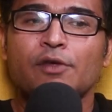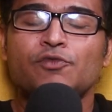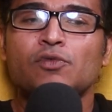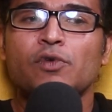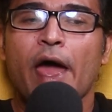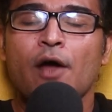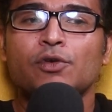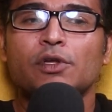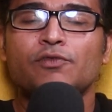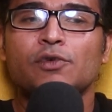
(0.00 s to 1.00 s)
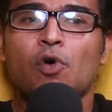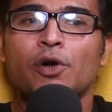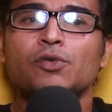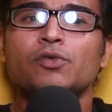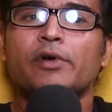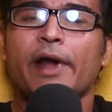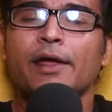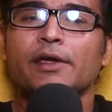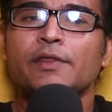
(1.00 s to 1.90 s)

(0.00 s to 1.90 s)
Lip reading: and if you want to crack